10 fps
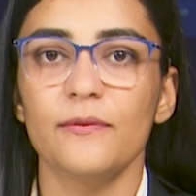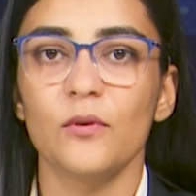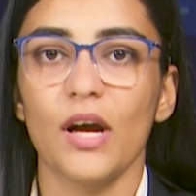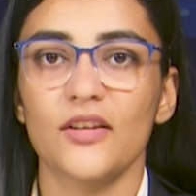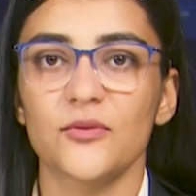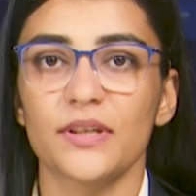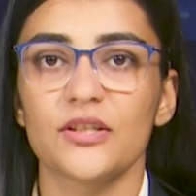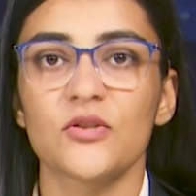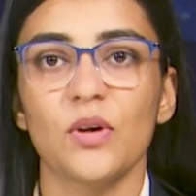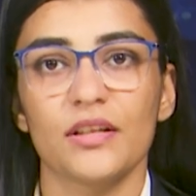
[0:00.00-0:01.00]
flu has spread
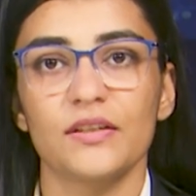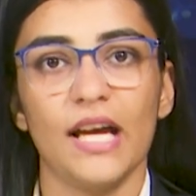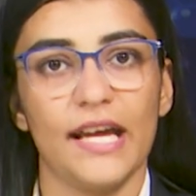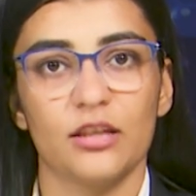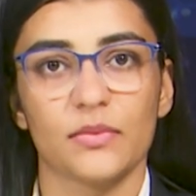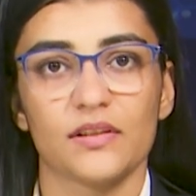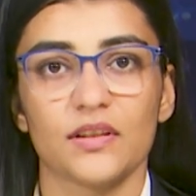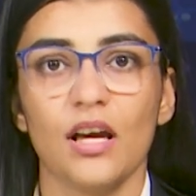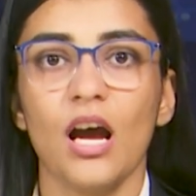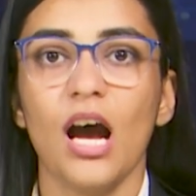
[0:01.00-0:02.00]
to other animals.
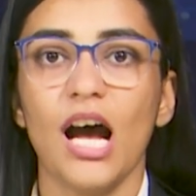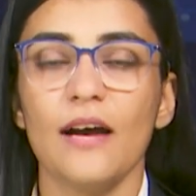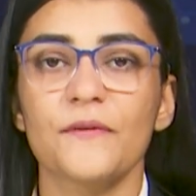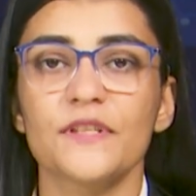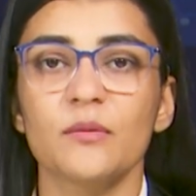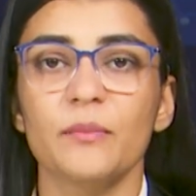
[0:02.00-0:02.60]
After the